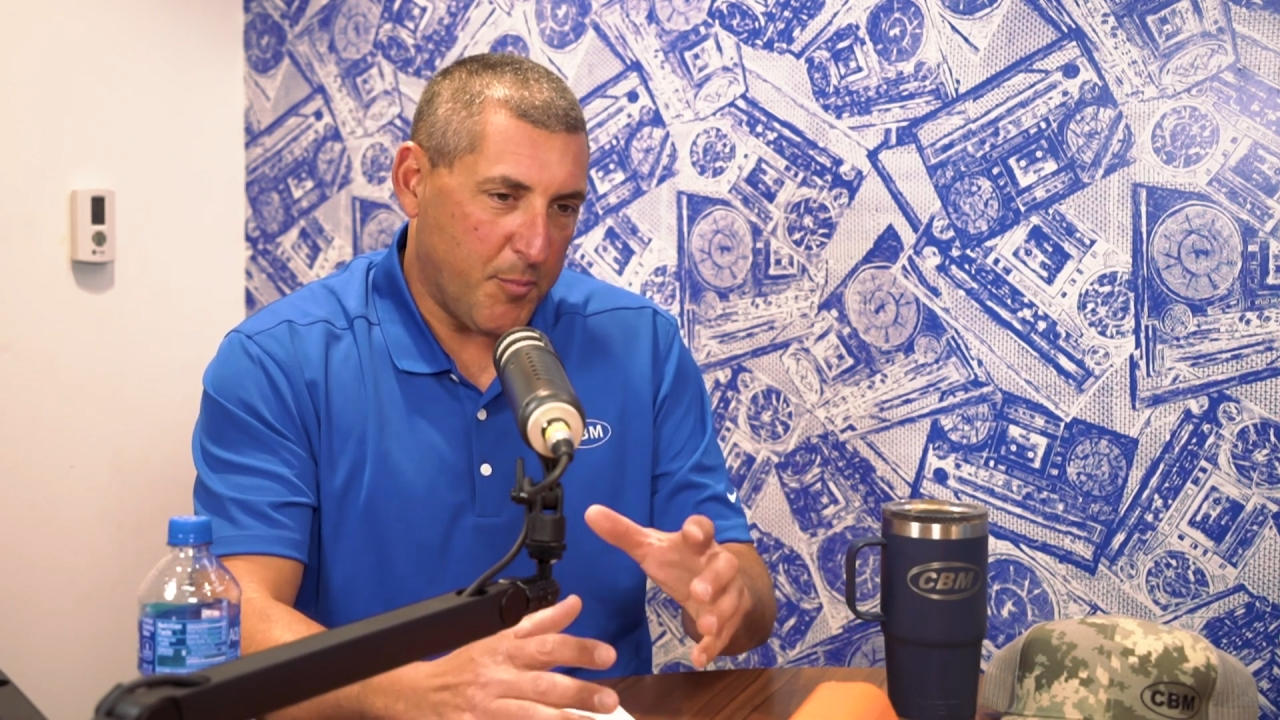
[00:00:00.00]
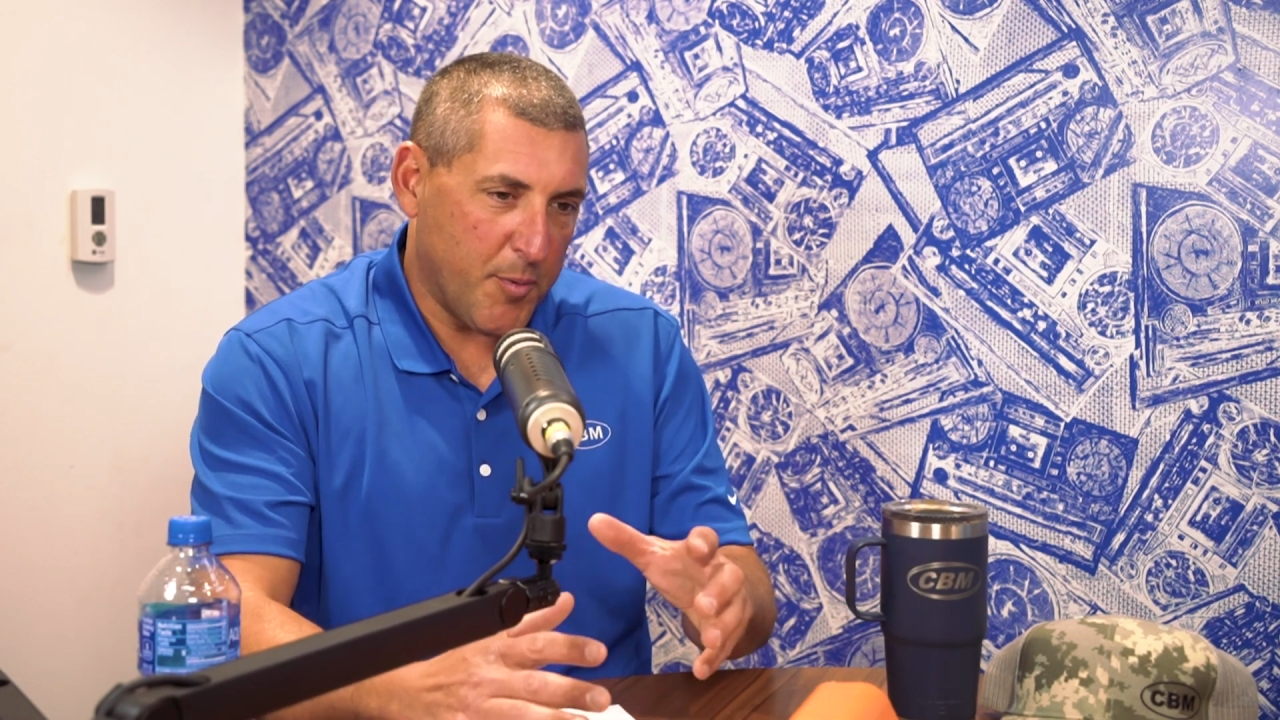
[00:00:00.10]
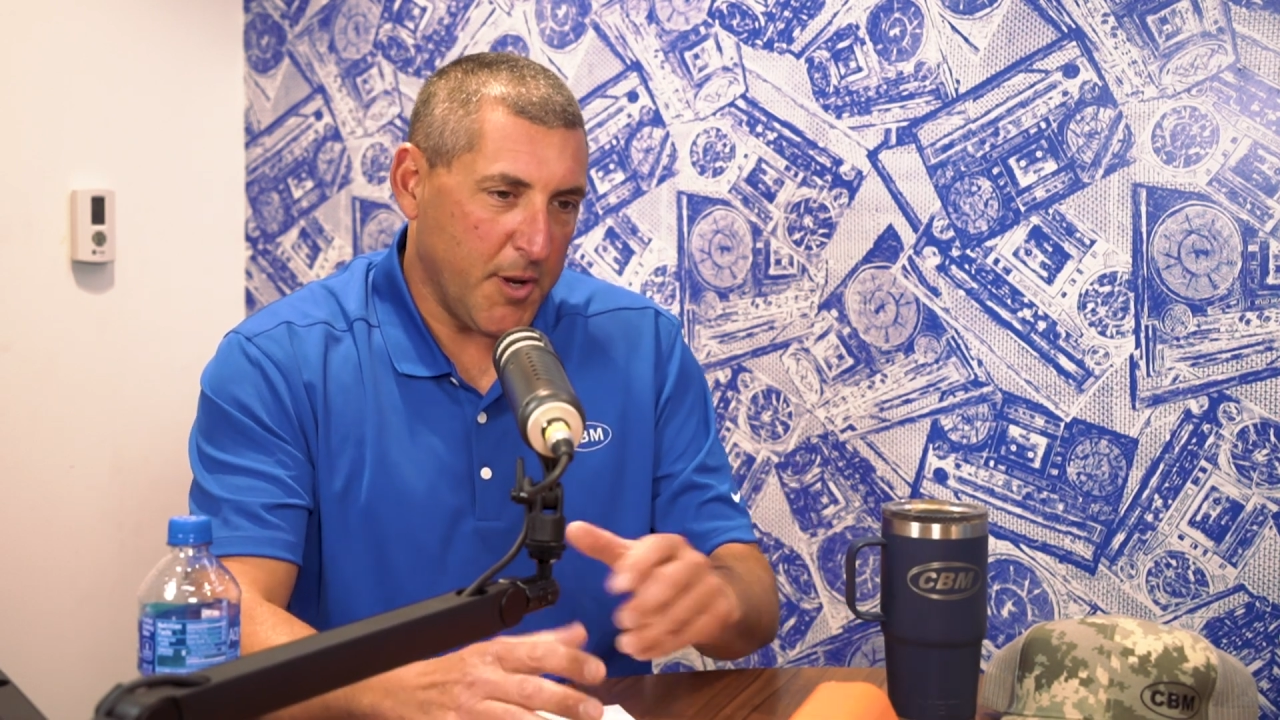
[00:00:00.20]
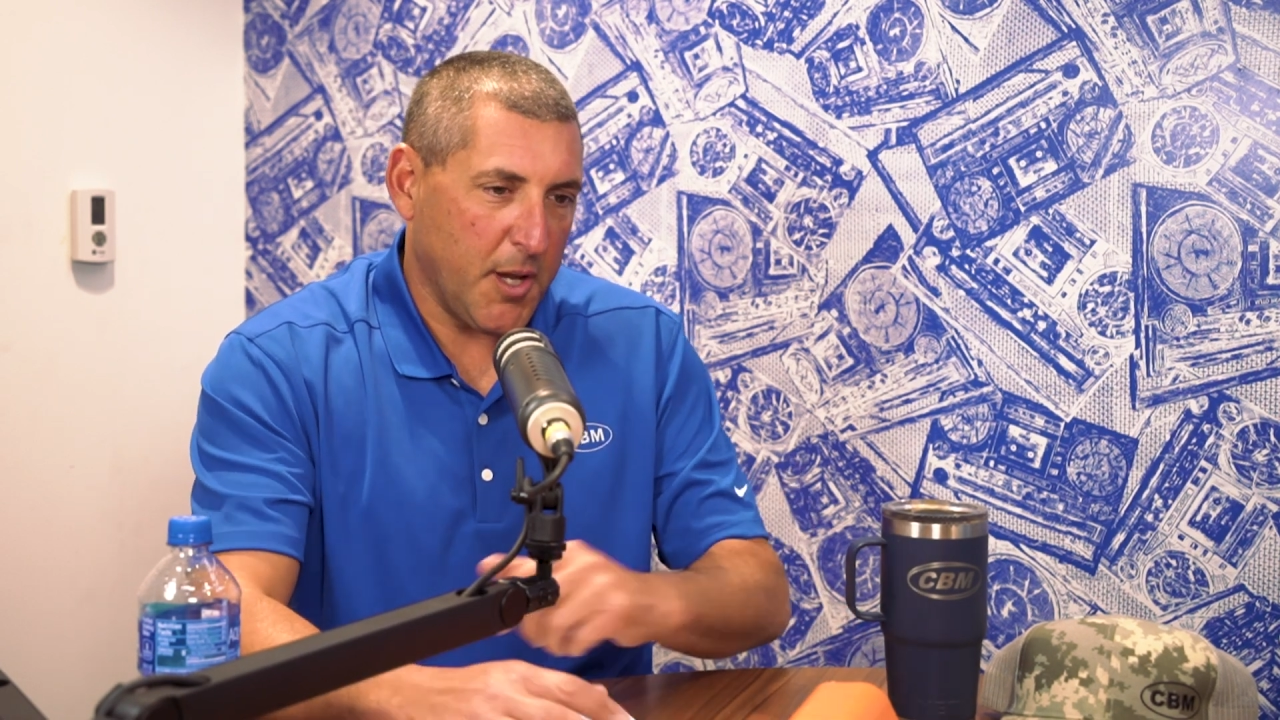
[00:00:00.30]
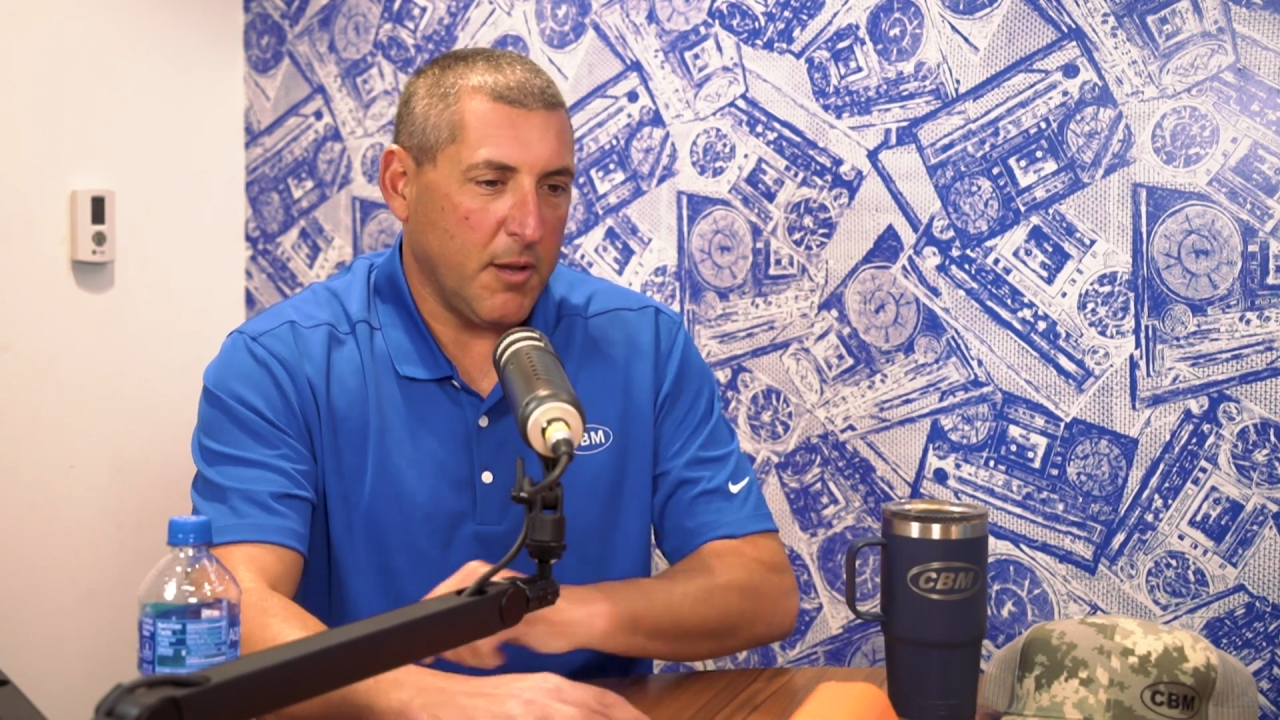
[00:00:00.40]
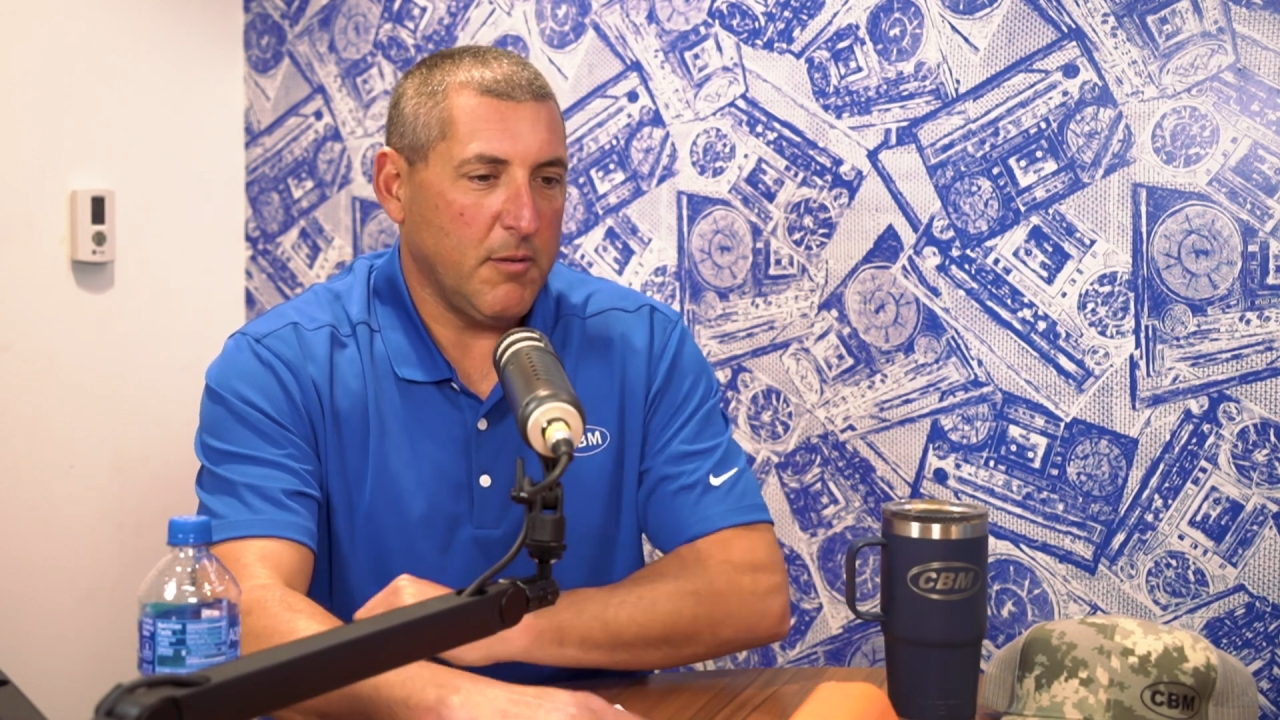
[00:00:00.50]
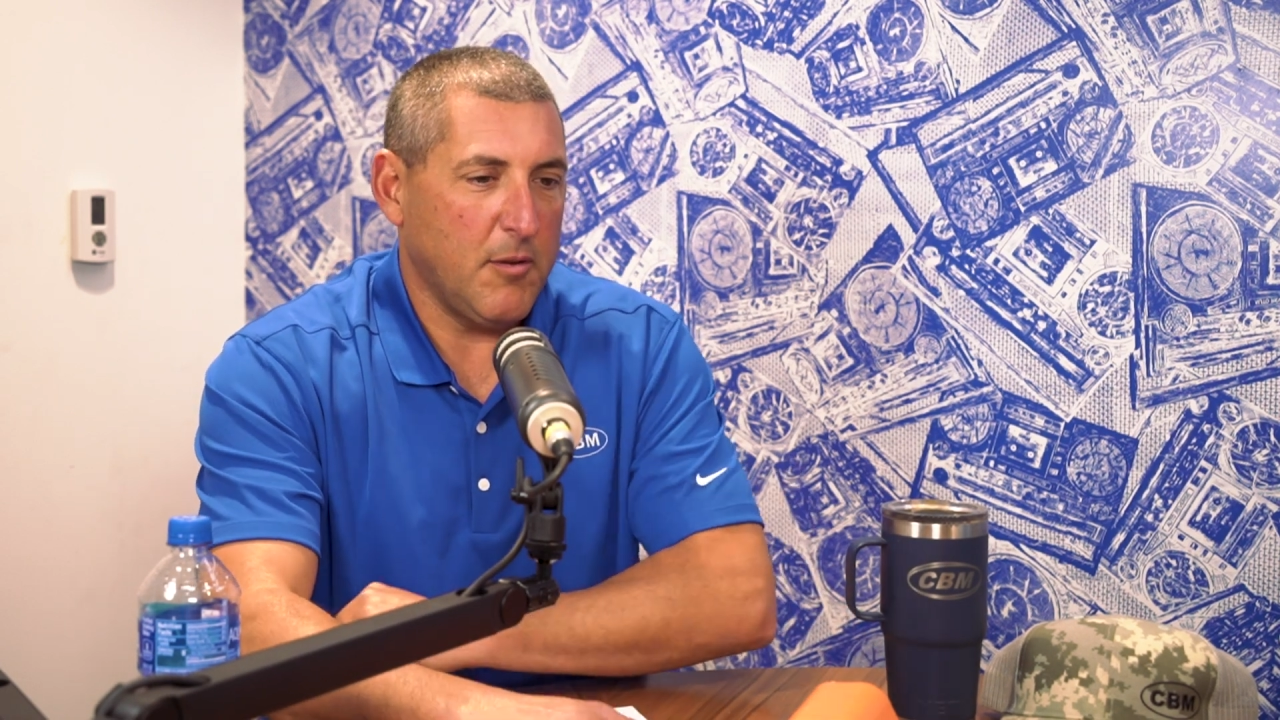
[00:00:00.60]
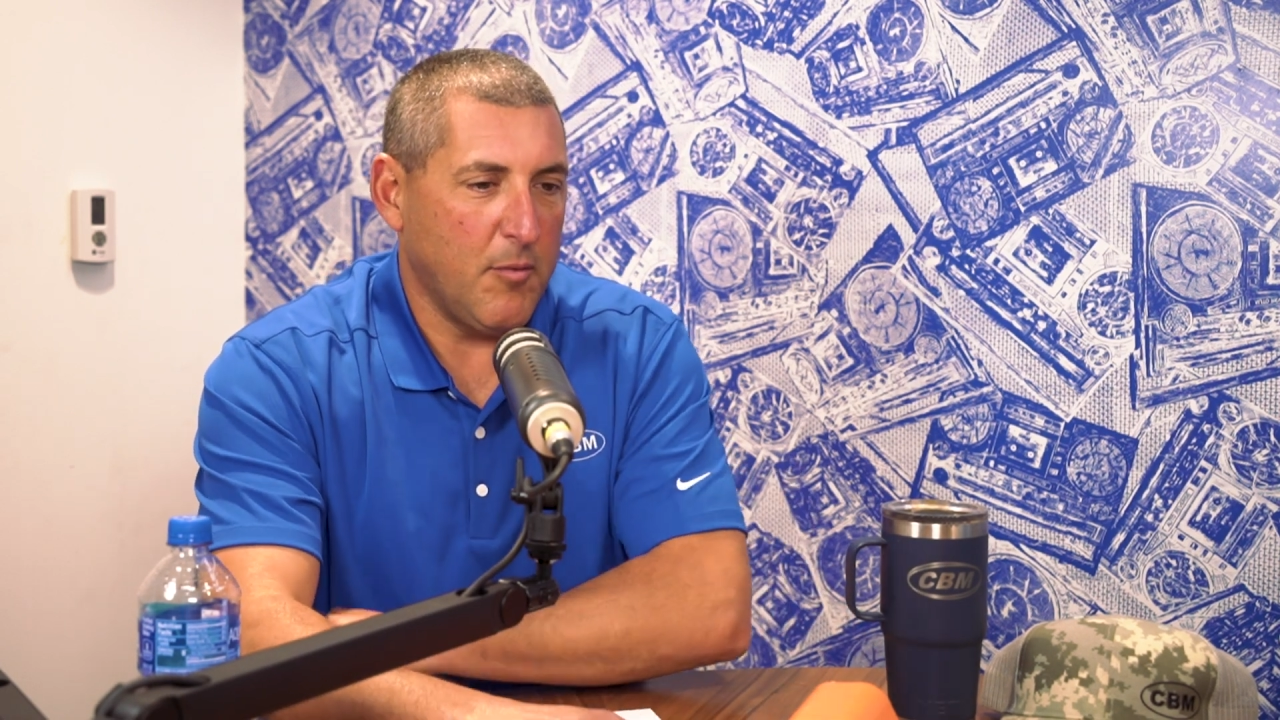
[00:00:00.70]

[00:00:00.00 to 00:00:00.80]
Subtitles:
bring